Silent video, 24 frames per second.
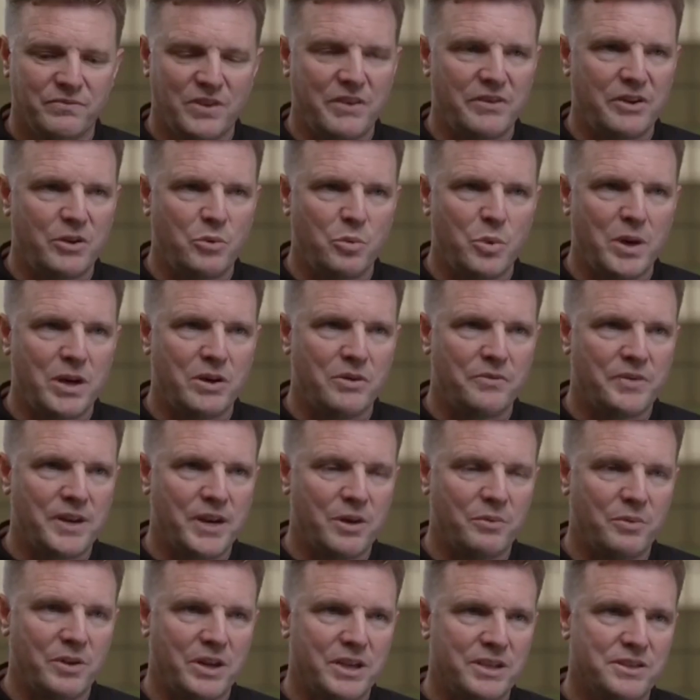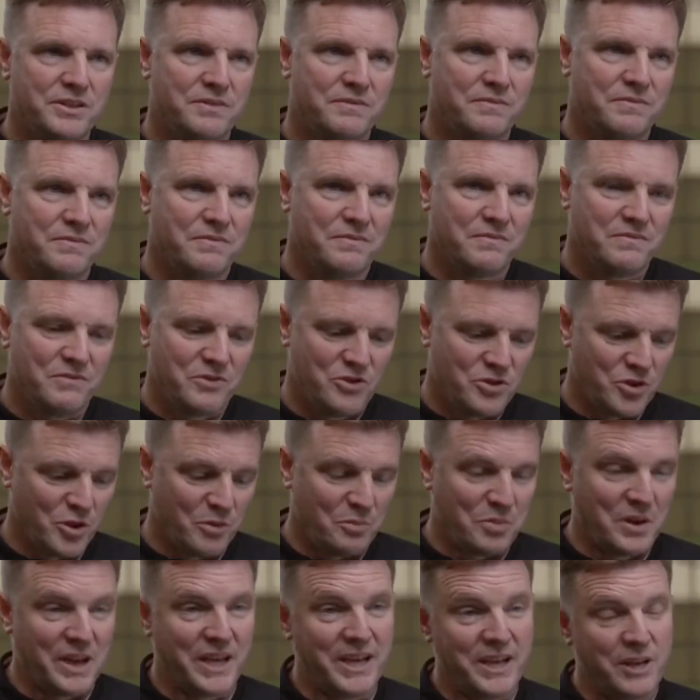very aware of that when I s-
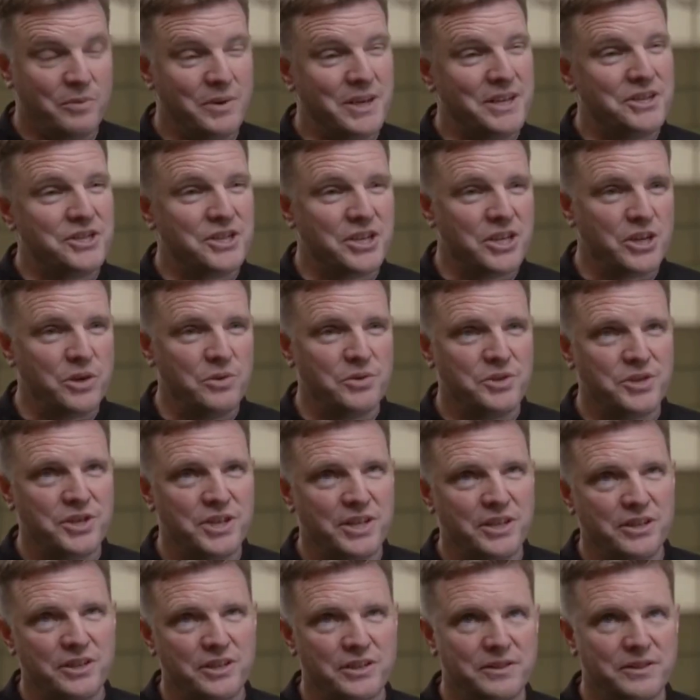stopped playing and went into coaching